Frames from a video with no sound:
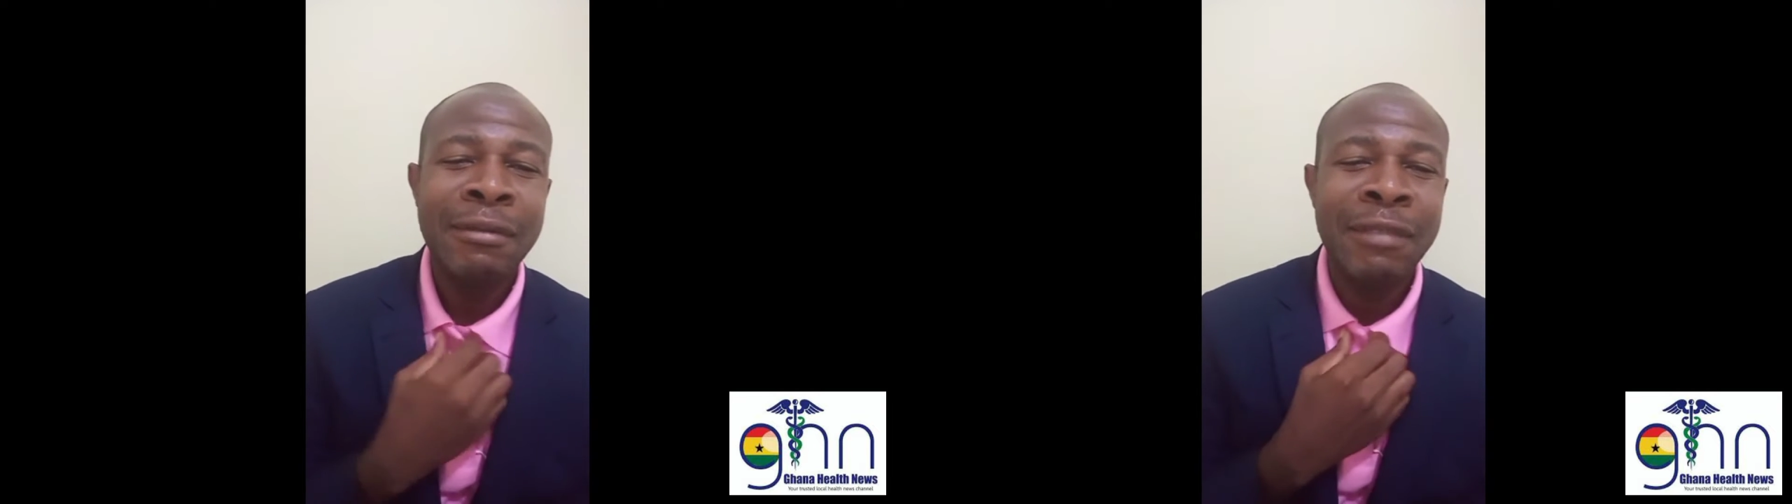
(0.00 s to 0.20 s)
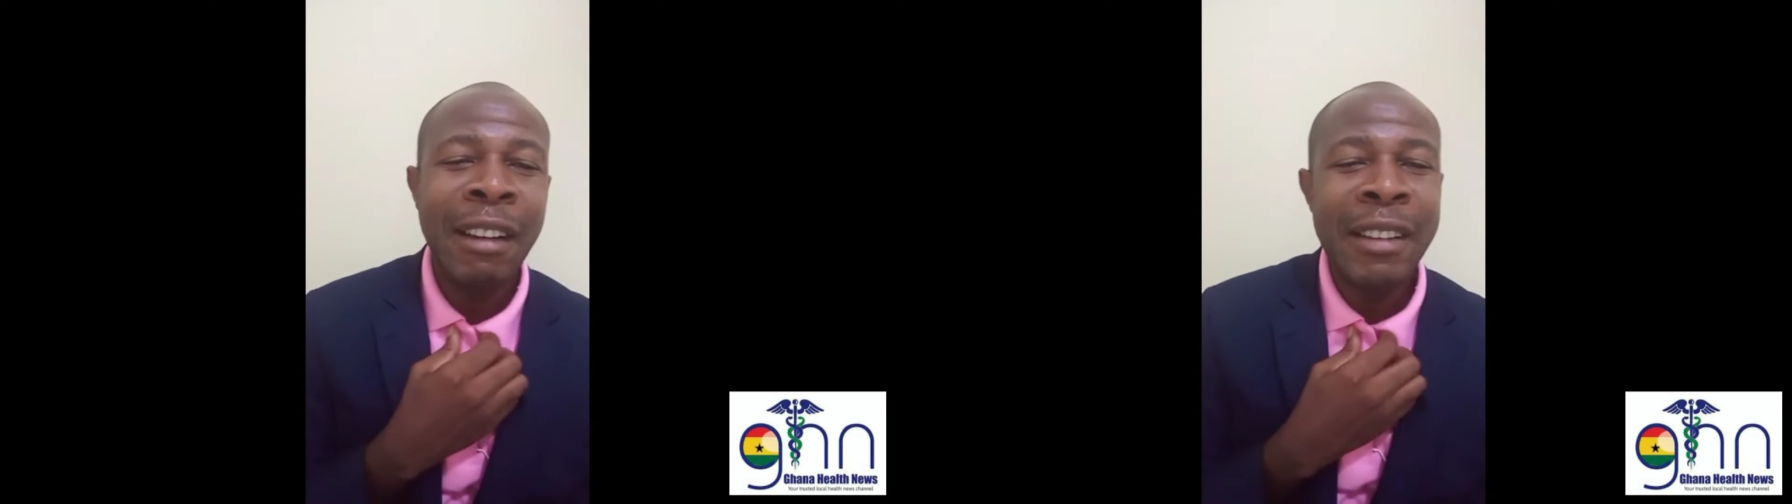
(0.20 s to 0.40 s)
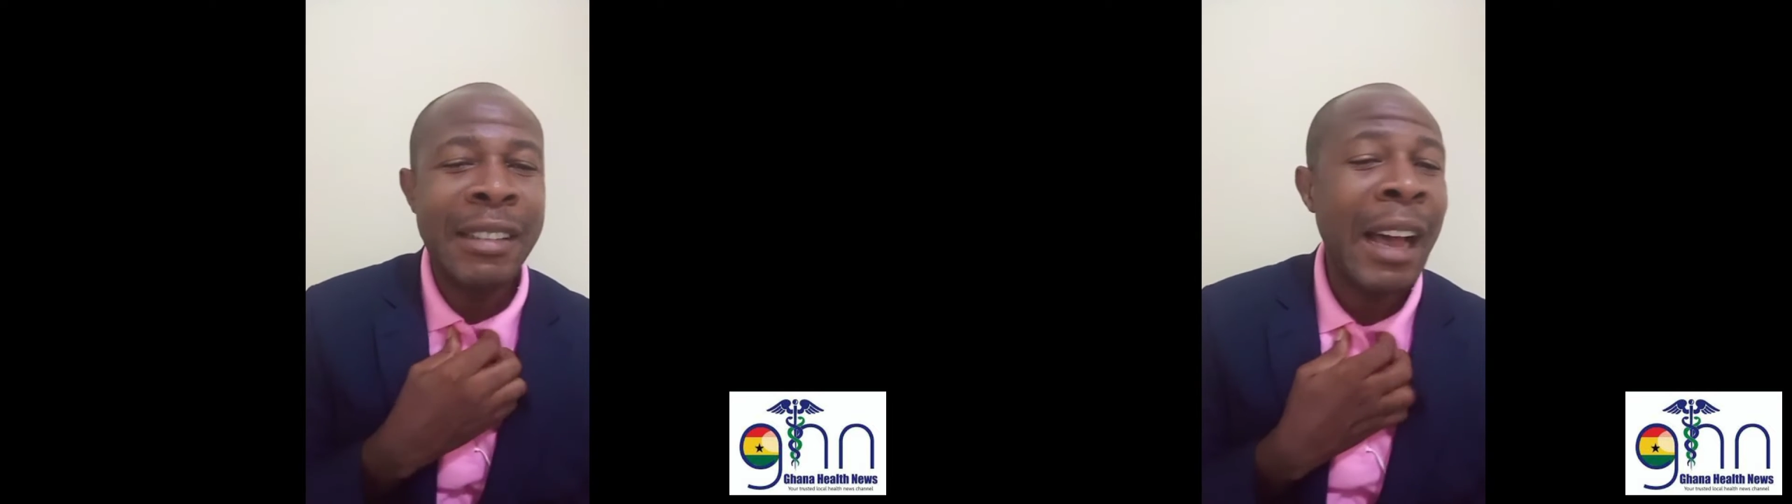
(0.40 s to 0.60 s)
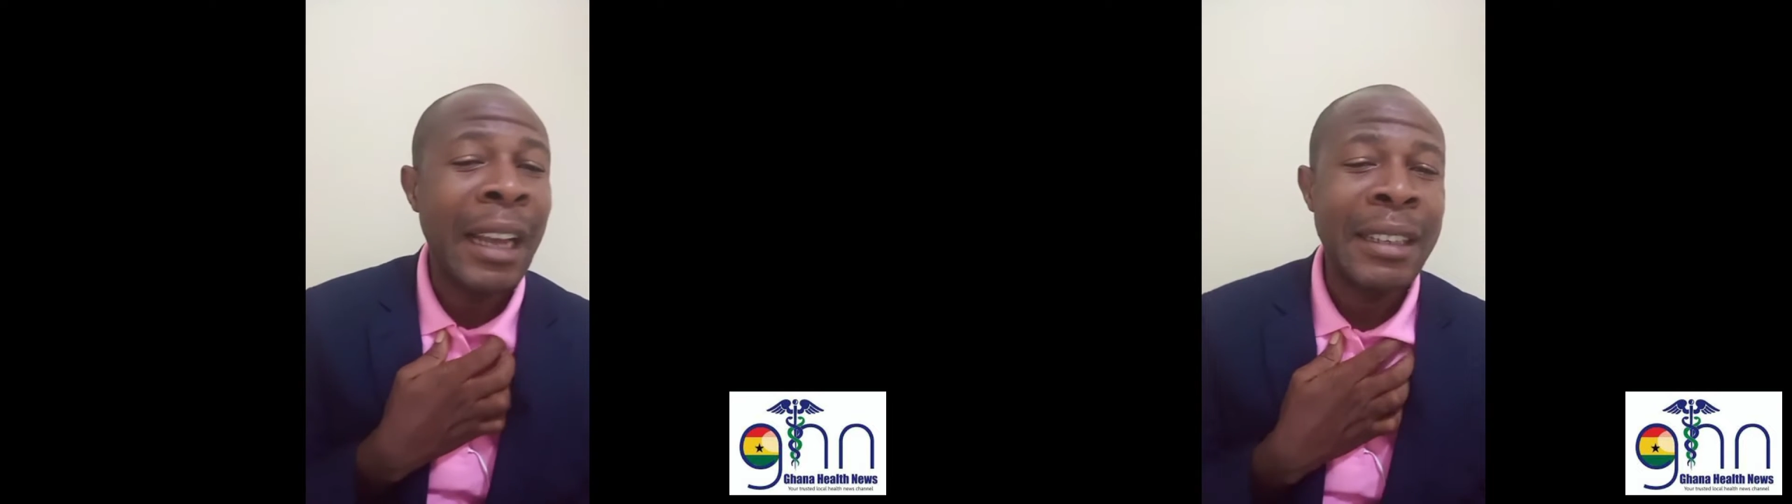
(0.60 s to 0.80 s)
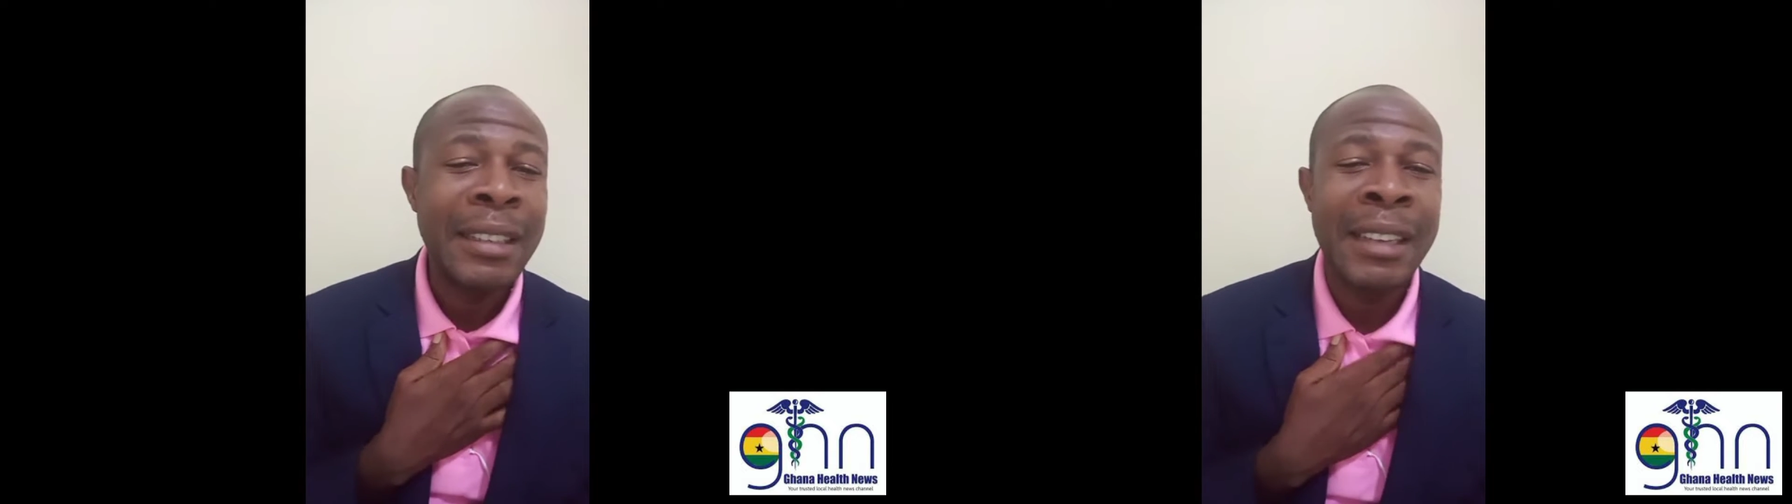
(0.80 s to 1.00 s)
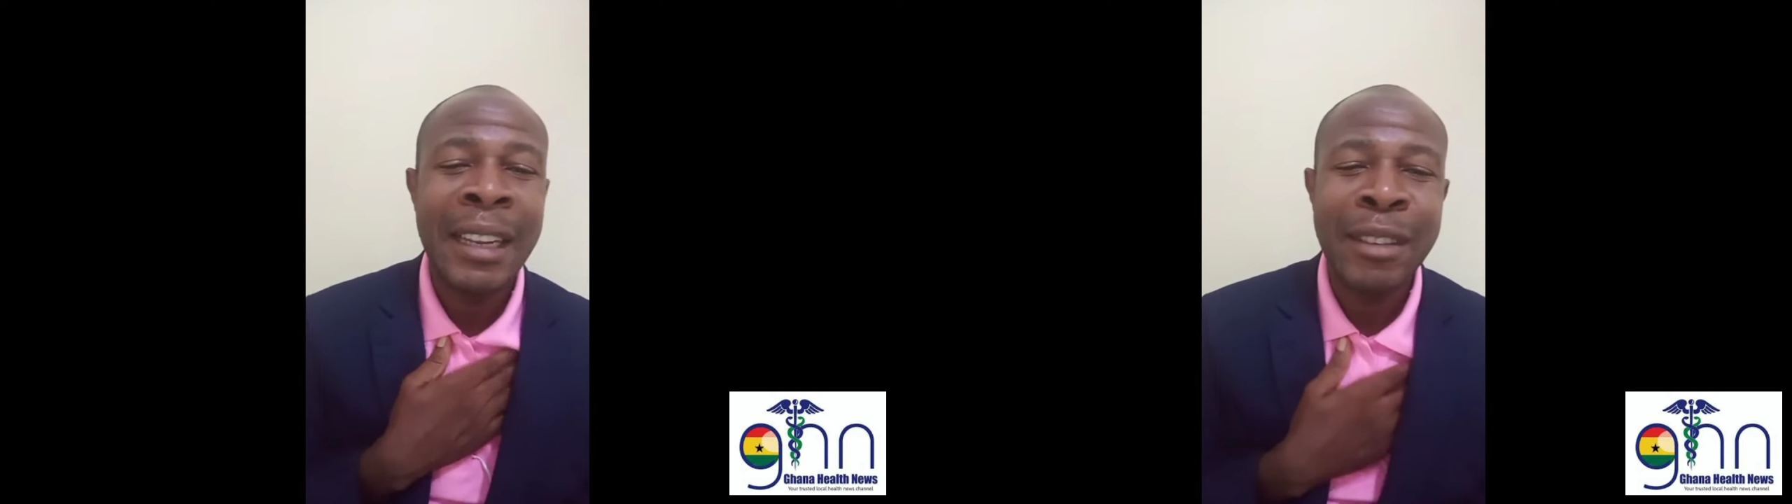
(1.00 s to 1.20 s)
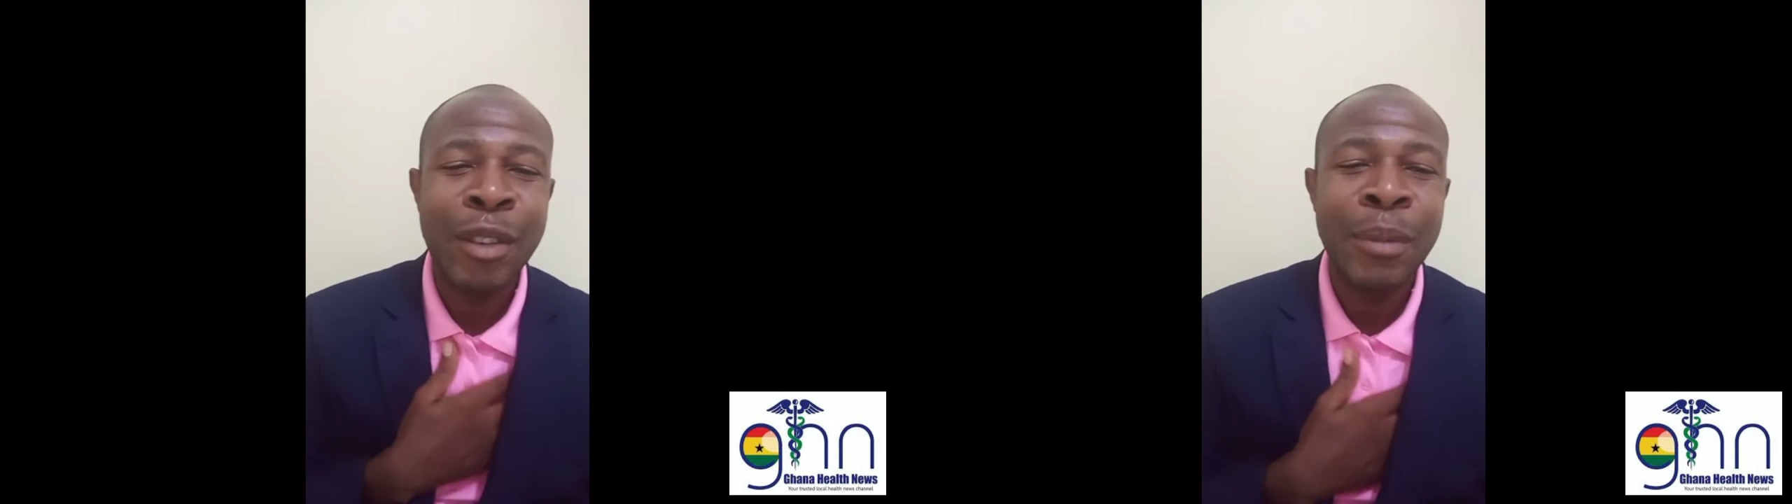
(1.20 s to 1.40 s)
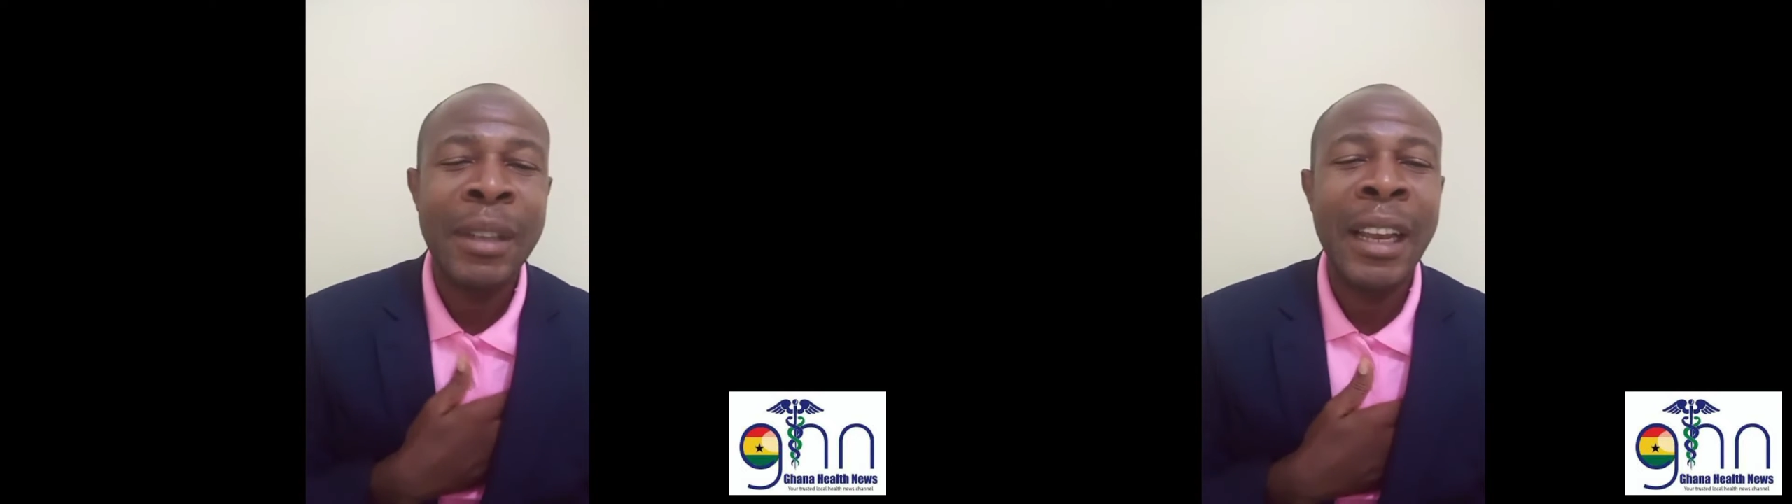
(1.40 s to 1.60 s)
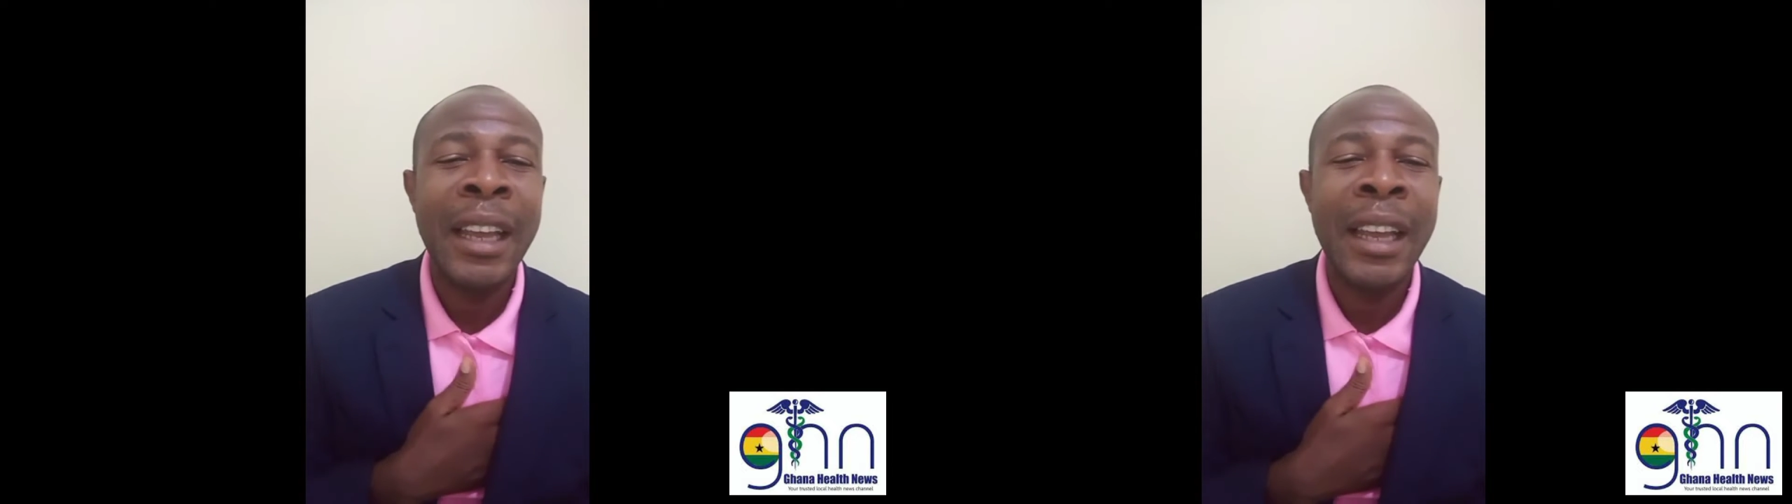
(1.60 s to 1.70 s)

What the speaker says: very sad that something